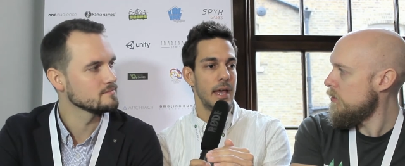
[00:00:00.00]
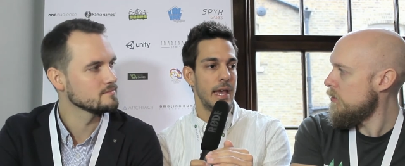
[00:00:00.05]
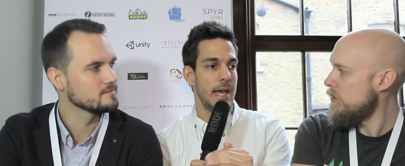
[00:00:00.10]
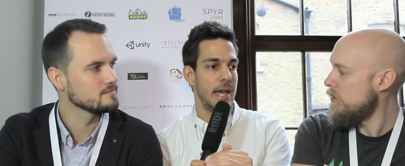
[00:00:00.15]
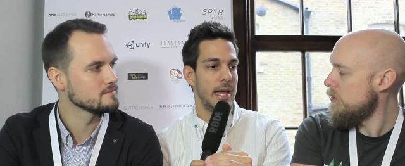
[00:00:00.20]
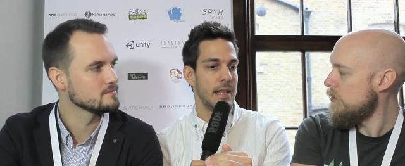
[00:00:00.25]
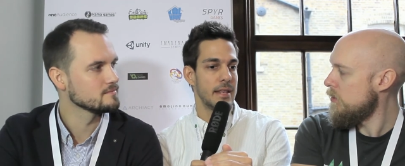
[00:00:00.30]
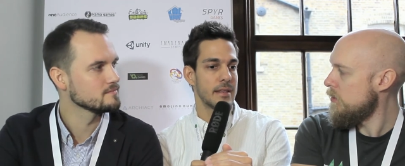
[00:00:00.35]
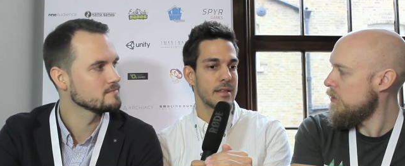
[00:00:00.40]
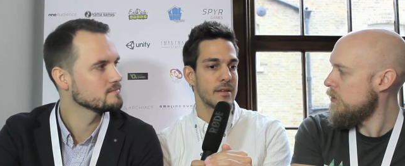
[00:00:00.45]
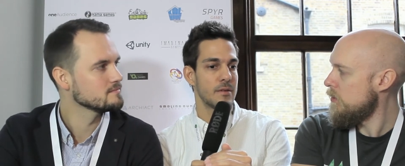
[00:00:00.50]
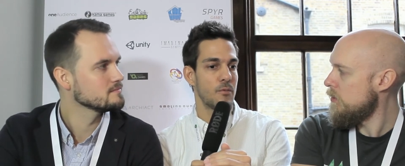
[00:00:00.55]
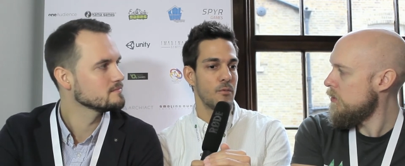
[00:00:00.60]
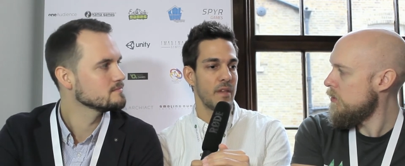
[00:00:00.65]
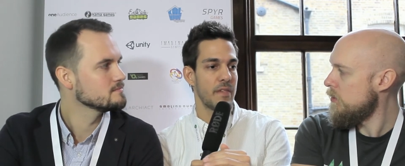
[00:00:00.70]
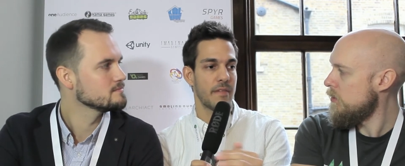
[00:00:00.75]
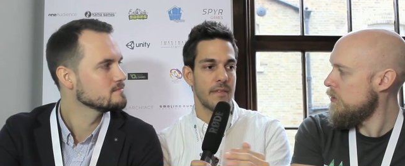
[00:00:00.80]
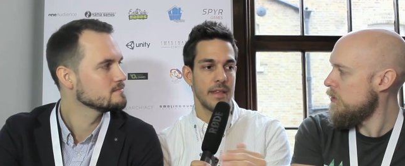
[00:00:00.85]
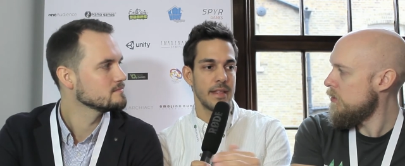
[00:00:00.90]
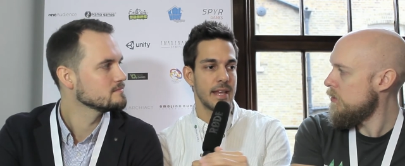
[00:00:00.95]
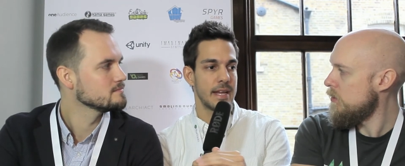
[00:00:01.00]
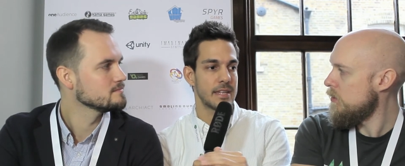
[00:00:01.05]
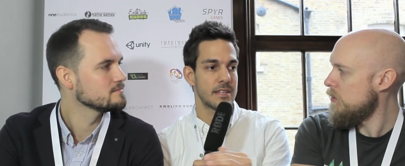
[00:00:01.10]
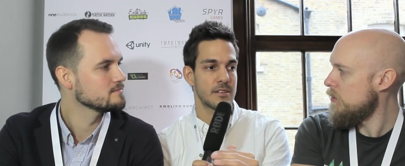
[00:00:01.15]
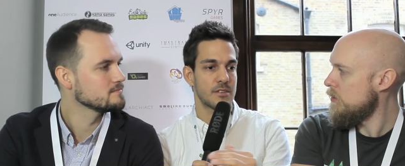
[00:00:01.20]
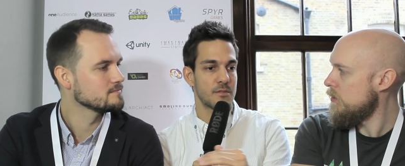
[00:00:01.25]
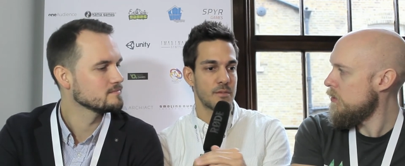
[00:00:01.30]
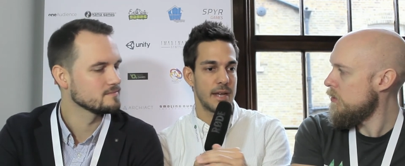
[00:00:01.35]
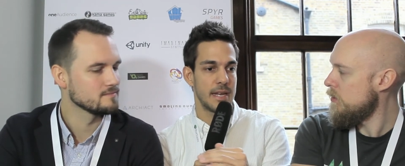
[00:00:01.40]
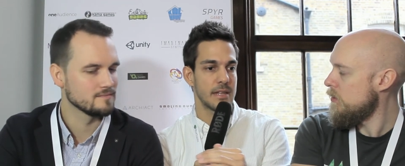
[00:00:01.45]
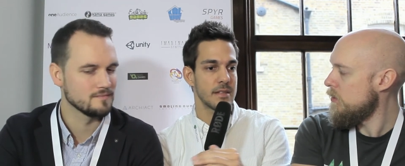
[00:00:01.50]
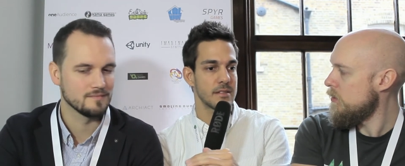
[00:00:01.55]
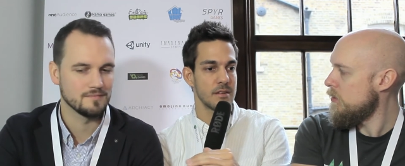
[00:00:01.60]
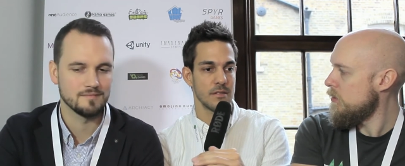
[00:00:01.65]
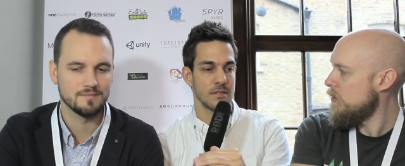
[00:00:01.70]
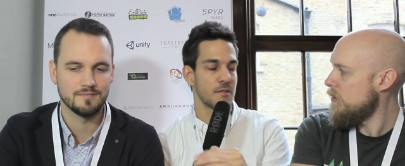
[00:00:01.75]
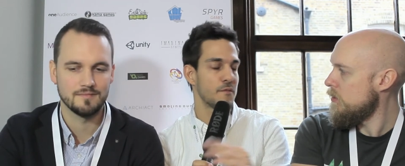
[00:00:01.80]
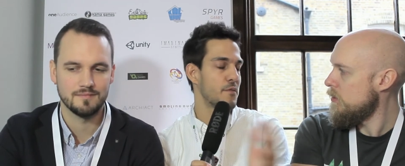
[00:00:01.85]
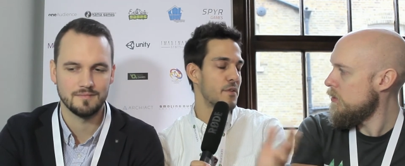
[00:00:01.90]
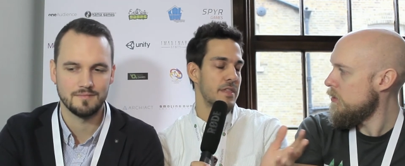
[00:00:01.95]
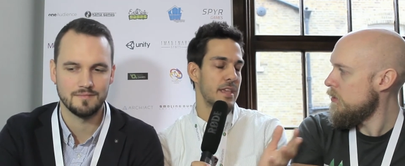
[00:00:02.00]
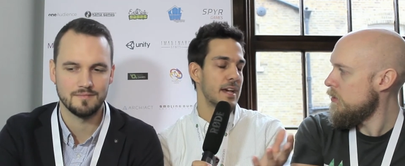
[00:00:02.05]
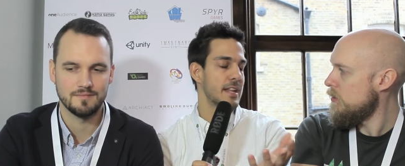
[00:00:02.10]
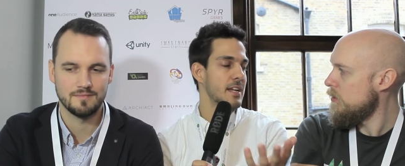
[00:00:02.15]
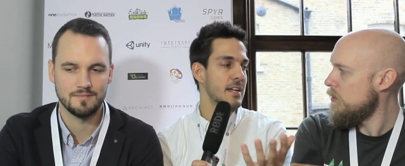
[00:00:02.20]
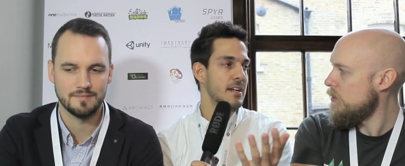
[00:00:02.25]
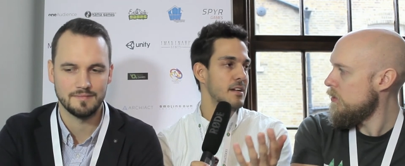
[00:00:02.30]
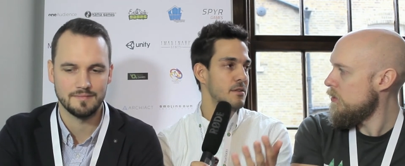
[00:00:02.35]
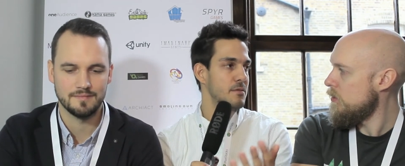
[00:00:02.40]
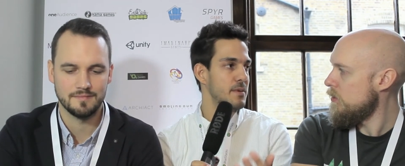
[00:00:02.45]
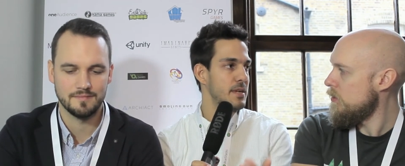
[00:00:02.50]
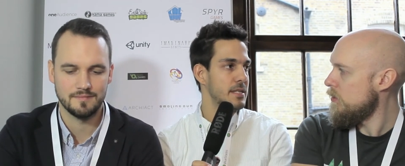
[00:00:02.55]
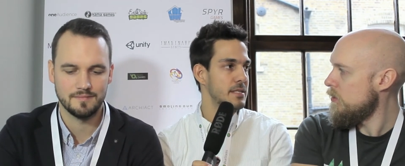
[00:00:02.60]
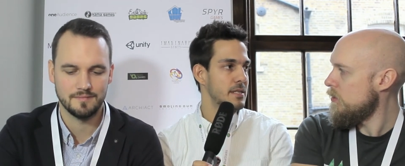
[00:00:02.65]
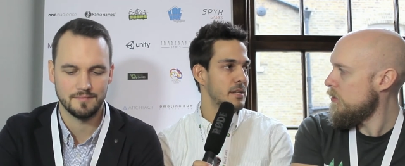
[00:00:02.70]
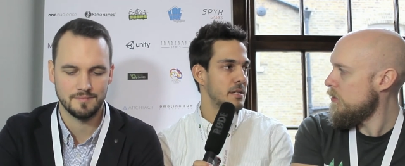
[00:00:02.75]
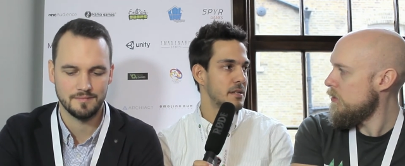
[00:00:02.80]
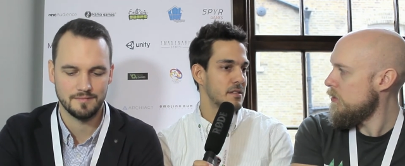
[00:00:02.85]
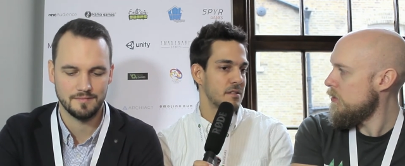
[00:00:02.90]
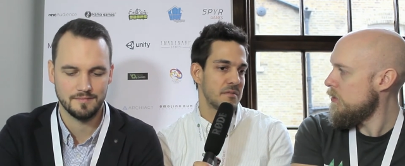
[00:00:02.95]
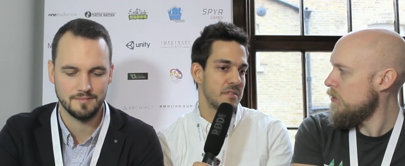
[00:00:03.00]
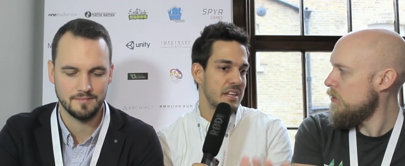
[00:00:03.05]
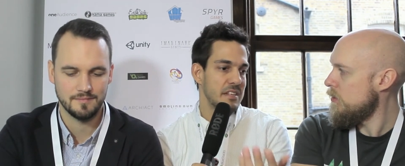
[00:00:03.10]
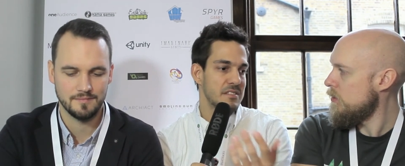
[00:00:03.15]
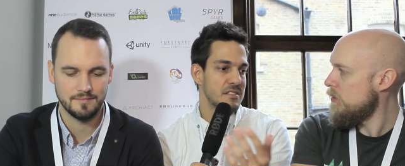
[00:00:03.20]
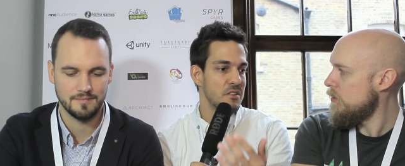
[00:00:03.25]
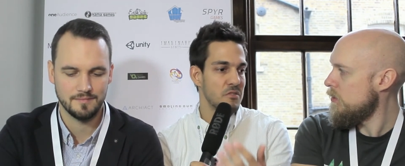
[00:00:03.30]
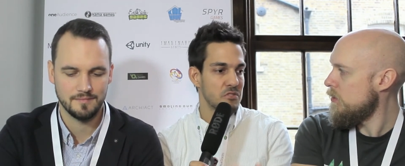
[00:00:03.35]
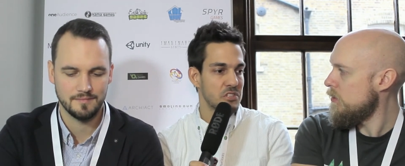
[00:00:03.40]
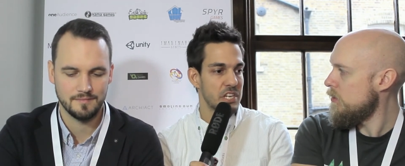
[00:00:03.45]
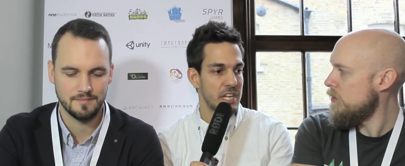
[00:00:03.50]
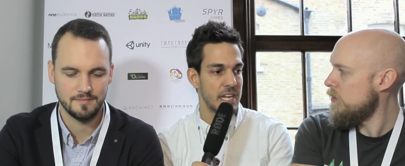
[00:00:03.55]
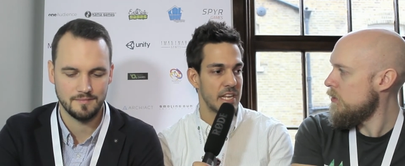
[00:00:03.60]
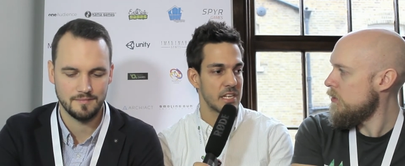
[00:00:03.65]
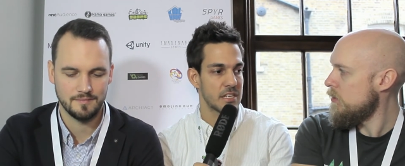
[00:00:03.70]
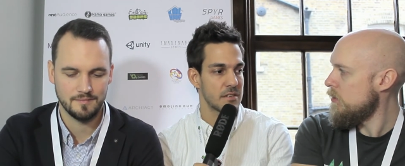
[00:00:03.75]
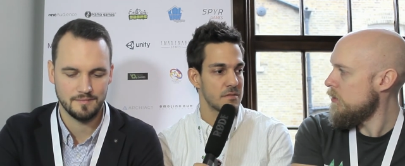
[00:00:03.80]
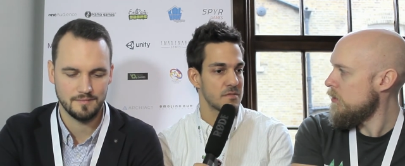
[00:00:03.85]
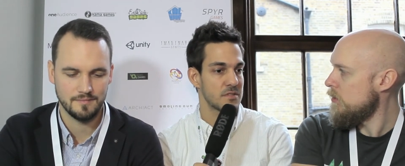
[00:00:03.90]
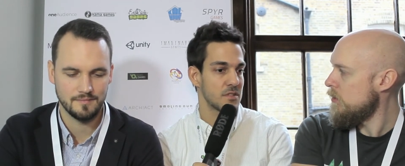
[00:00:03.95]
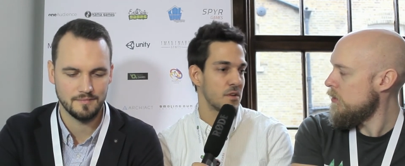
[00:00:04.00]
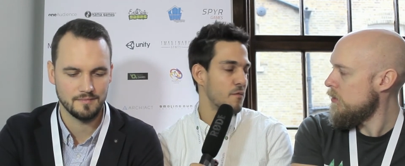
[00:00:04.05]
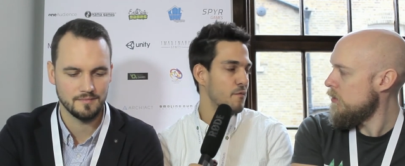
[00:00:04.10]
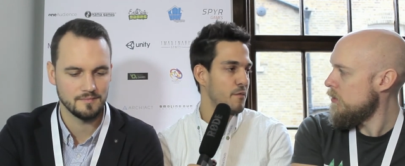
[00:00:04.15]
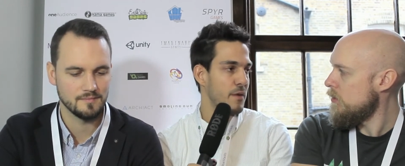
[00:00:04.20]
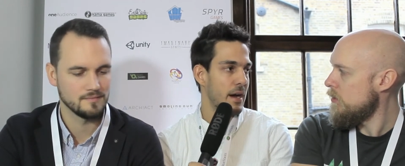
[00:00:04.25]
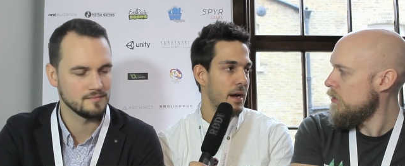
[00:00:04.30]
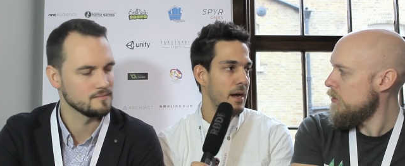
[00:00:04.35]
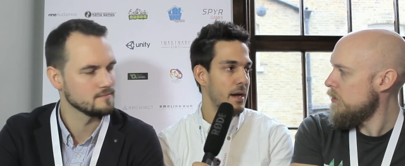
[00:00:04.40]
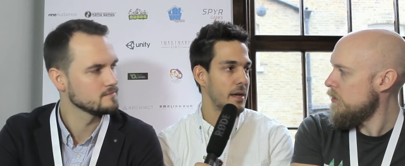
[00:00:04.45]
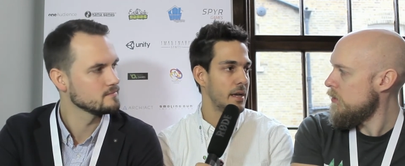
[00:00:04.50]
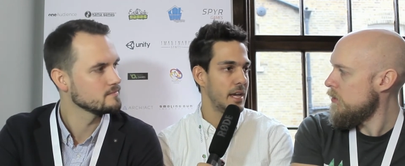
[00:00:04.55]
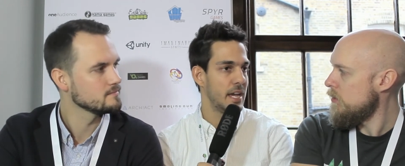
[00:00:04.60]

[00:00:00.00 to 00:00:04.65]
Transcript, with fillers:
Speaker 1: and we see that trend is also for the other countries. So there's no change so far